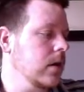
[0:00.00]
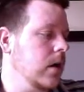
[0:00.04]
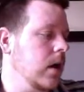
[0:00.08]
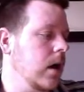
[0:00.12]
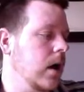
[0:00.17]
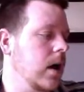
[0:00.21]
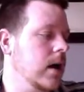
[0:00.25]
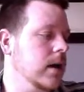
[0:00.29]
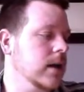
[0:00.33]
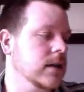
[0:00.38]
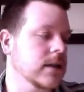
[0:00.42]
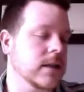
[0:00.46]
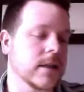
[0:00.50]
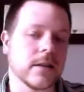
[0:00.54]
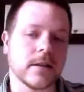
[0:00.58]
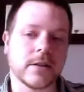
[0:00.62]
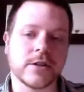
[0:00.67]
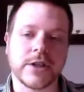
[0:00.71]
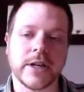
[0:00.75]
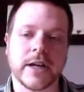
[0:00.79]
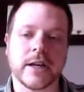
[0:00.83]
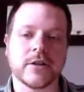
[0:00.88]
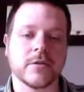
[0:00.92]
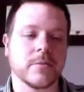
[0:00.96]
I can see the
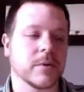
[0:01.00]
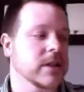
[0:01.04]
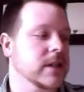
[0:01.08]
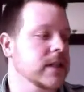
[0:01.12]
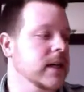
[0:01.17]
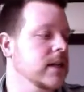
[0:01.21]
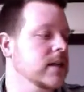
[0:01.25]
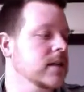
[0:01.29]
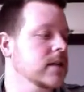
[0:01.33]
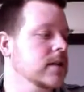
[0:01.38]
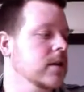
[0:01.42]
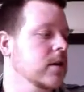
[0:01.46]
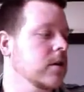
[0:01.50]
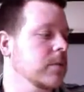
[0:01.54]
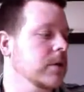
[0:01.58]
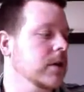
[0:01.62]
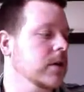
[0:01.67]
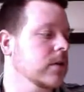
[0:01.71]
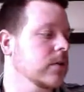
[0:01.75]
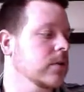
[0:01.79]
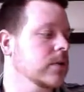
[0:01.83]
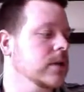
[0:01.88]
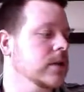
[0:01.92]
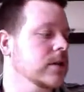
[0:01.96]
change on my desktop, but I
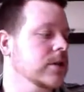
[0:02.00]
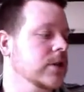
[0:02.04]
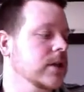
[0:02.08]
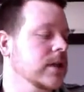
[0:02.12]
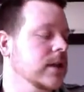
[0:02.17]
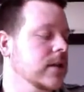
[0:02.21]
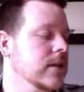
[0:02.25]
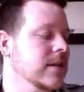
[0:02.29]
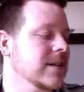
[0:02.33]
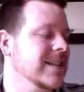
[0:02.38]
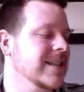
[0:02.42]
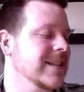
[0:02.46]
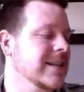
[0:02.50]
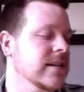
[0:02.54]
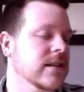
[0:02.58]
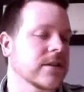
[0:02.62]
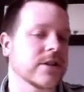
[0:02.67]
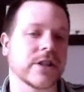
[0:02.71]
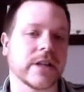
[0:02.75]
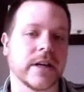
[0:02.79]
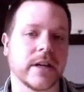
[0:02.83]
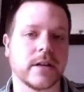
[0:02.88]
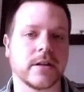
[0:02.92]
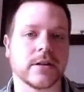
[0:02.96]
can also see the
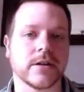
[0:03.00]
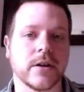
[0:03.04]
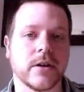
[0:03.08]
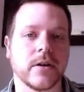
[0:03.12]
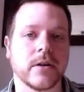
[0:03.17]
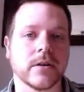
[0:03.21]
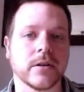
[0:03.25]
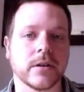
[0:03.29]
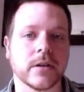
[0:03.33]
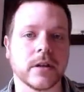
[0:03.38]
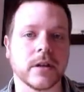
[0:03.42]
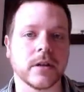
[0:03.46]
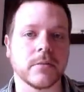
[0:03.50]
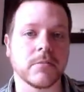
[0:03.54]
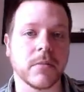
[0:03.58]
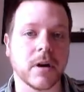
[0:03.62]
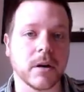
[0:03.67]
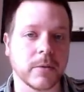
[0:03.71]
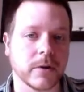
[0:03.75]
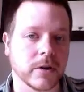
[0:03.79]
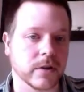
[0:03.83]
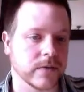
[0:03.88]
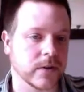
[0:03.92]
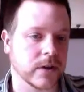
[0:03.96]
change on the
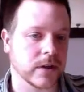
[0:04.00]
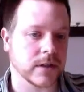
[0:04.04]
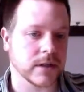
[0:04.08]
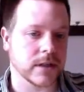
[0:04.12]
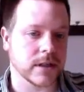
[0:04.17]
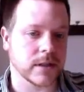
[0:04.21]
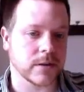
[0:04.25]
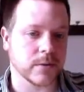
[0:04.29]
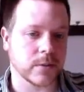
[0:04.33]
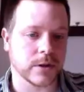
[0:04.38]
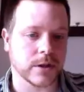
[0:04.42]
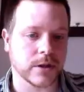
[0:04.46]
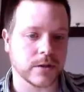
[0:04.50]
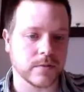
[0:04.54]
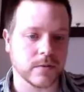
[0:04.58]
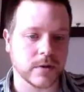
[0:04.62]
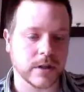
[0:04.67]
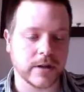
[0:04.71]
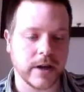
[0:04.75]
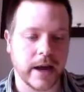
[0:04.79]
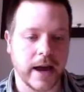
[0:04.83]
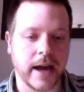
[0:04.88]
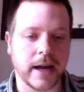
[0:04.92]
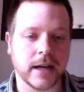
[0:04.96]
mobile devices, which is really
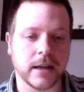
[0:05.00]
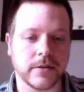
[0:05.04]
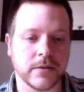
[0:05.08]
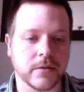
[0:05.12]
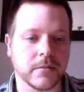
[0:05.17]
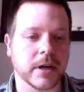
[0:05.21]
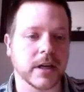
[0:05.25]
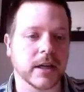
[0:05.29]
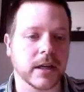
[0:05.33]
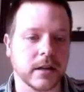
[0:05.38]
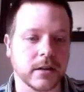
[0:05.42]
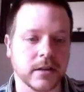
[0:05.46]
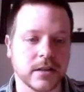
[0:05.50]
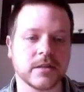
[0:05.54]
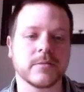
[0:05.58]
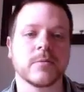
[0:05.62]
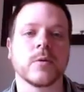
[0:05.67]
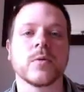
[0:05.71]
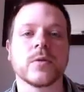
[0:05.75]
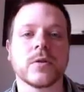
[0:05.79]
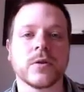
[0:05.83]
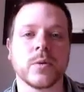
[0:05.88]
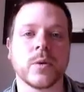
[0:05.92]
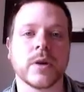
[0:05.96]
handy for making
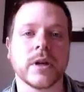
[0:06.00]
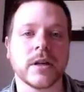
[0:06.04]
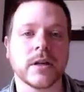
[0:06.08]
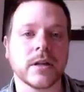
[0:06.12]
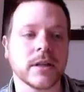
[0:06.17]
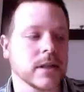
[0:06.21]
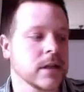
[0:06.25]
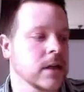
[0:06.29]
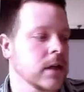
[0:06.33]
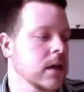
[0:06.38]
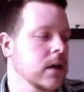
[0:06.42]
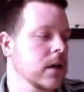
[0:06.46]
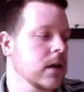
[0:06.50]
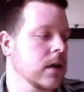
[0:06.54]
small tweaks